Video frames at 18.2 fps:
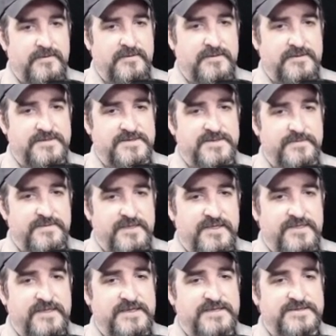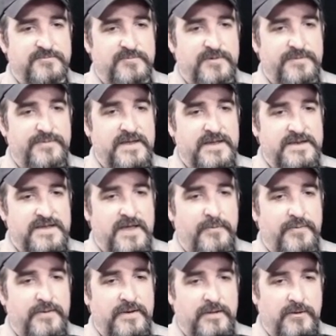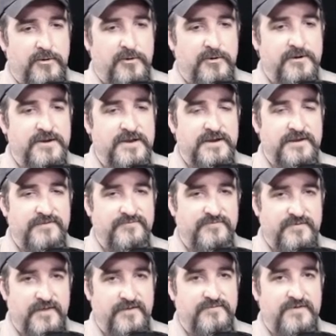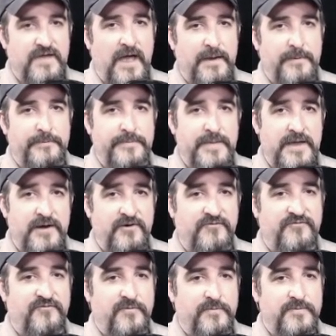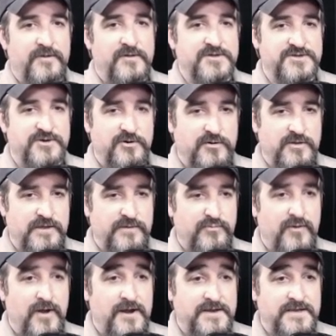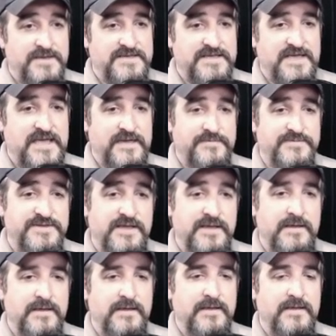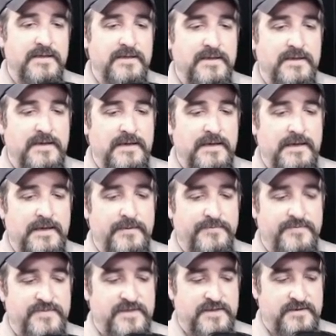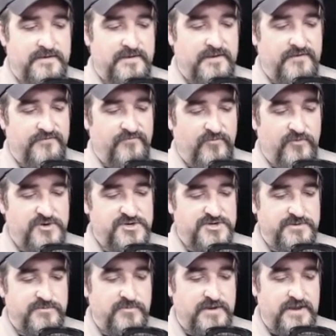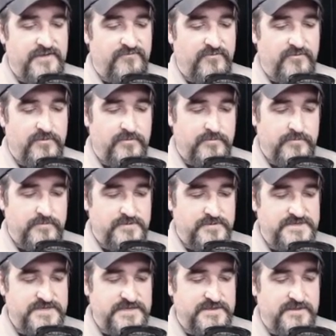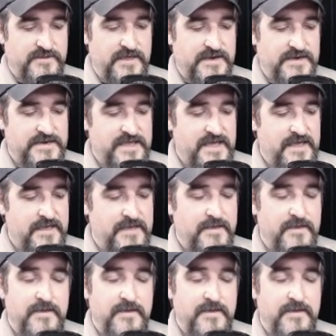Some of the things that we picked up and learned and have gotten better from those early practice games, that unfortunately will never see the light of day.